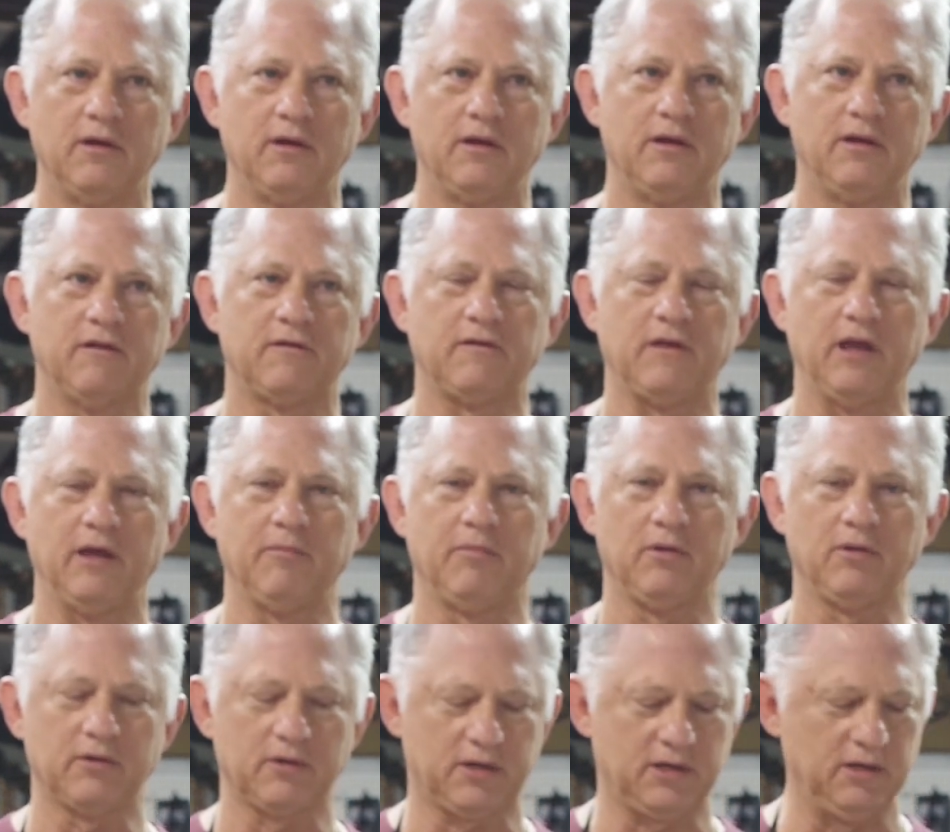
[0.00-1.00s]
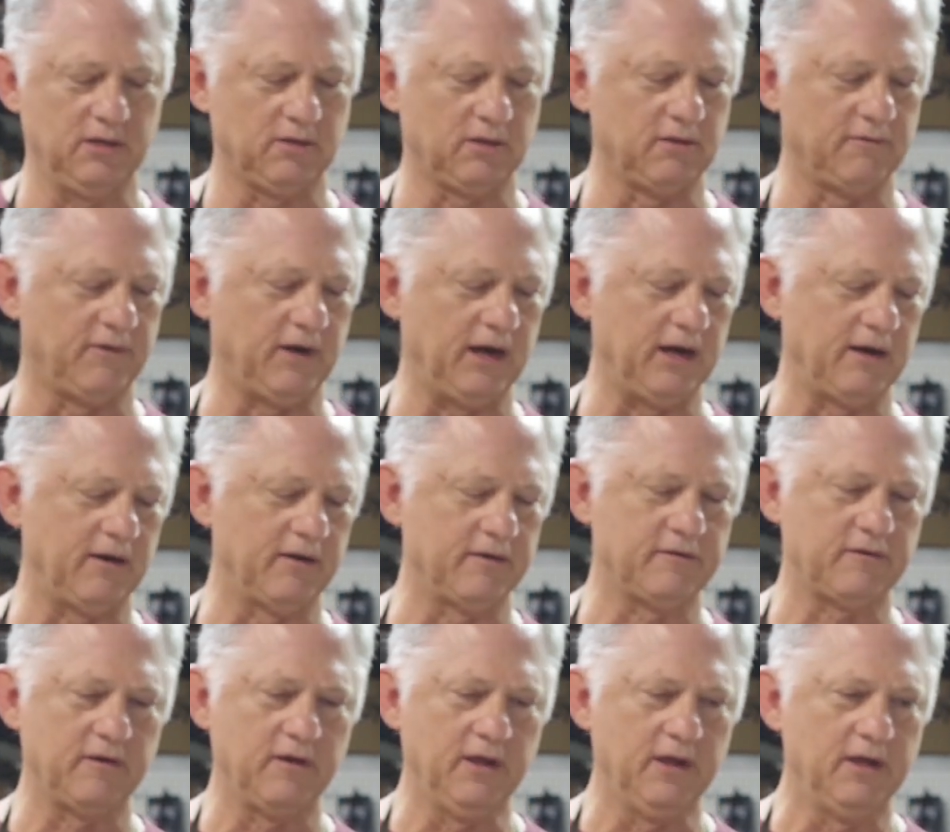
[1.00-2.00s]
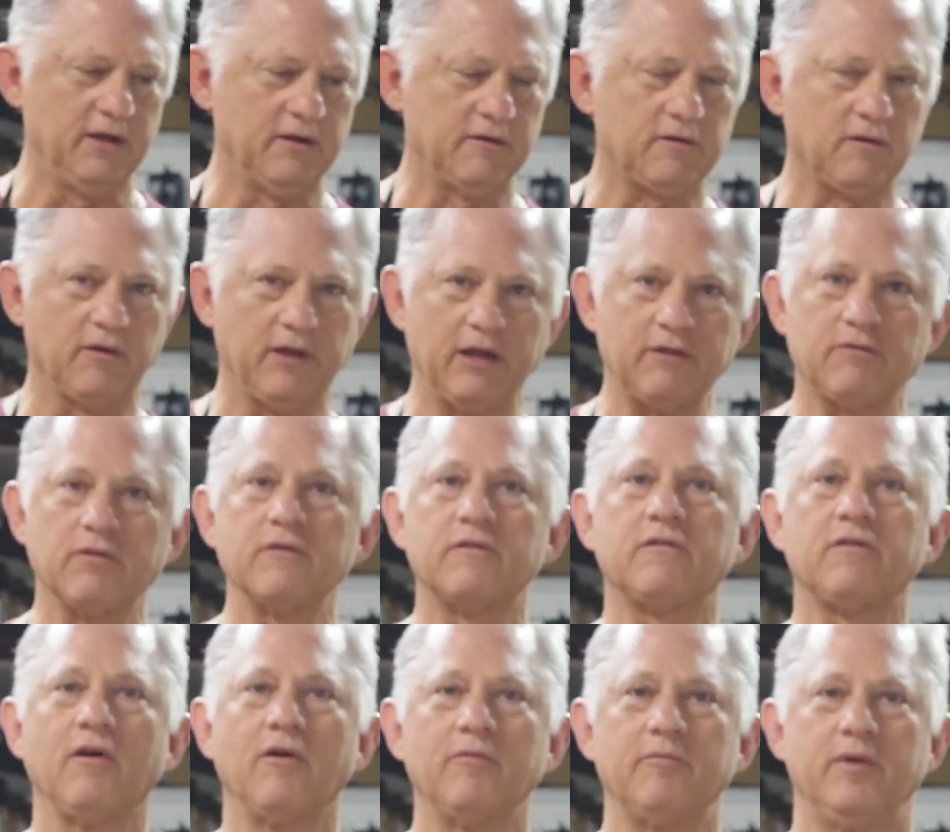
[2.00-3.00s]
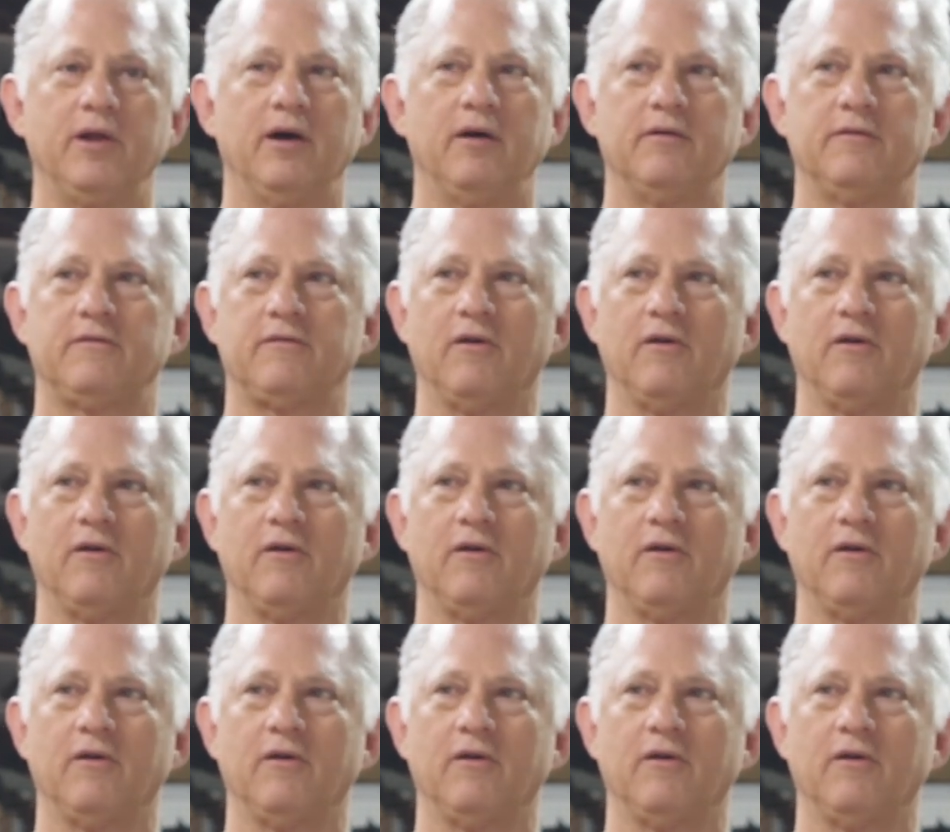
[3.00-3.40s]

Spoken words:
disable or kill the virus. So that's what soap does.